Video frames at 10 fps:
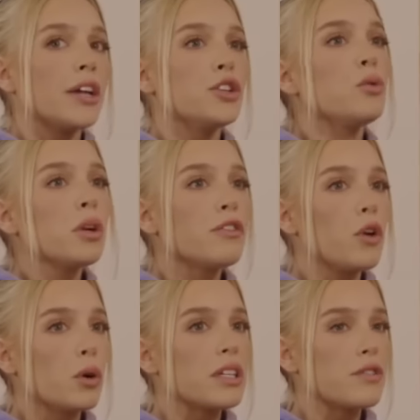I do want to
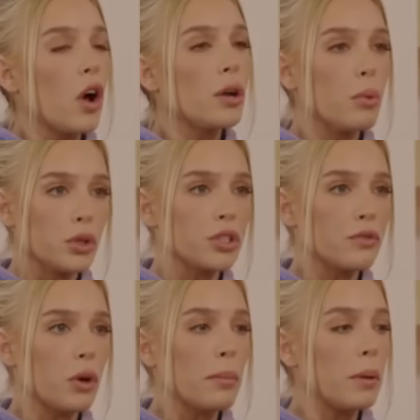focus on abortion
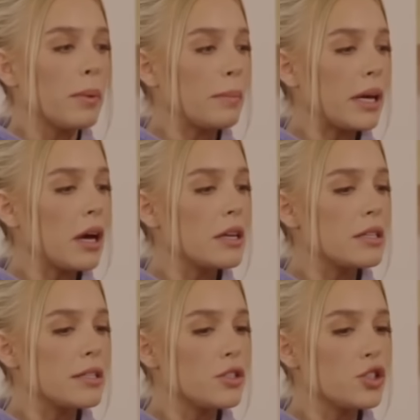for a moment
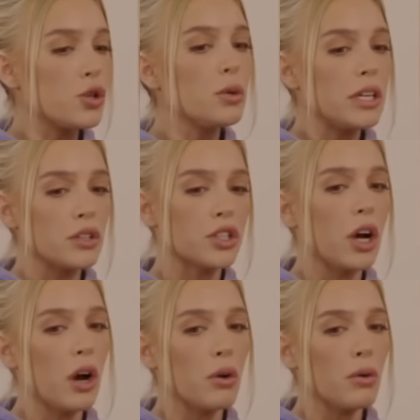because 2 years
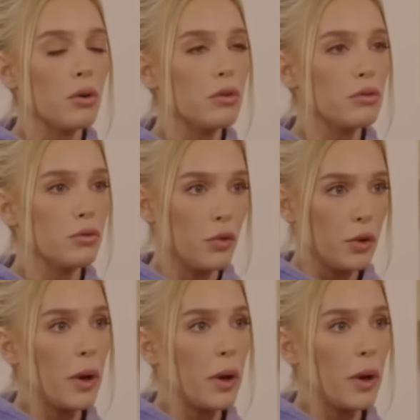ago, Roe v.